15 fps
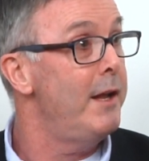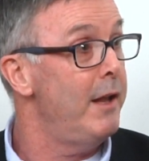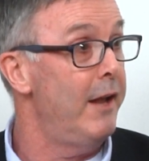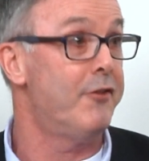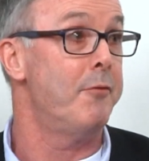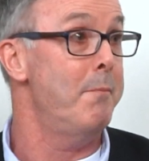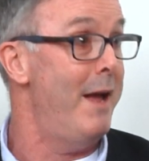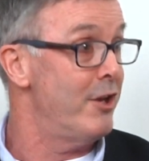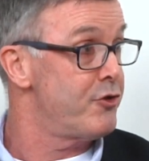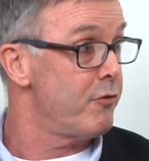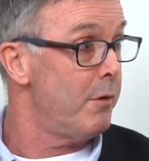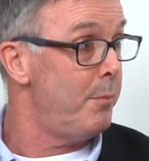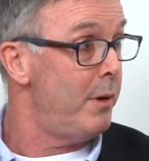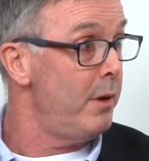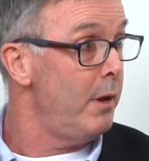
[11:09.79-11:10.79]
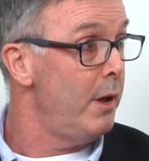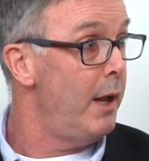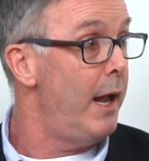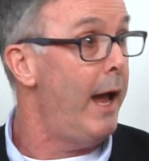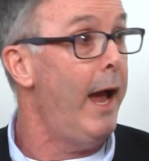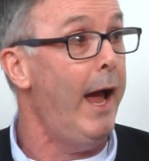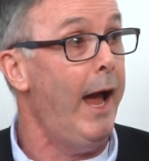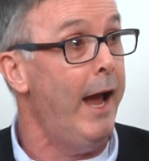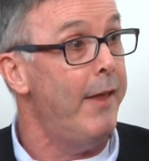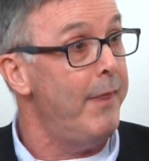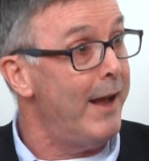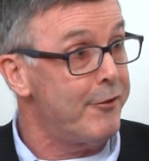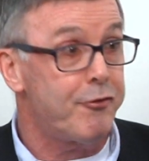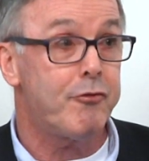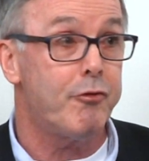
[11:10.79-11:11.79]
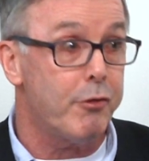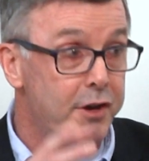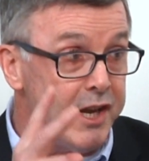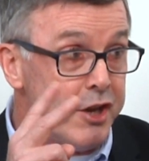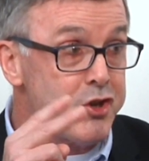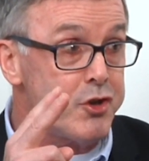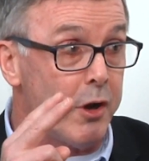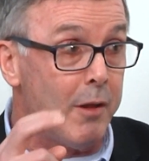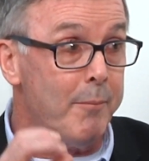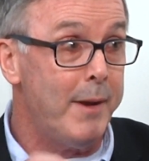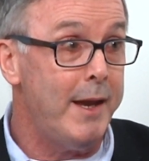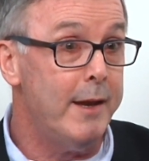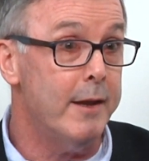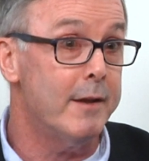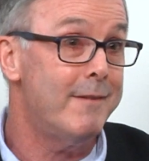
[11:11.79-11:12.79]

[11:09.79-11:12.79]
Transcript: It's measurable. And that's traditional media.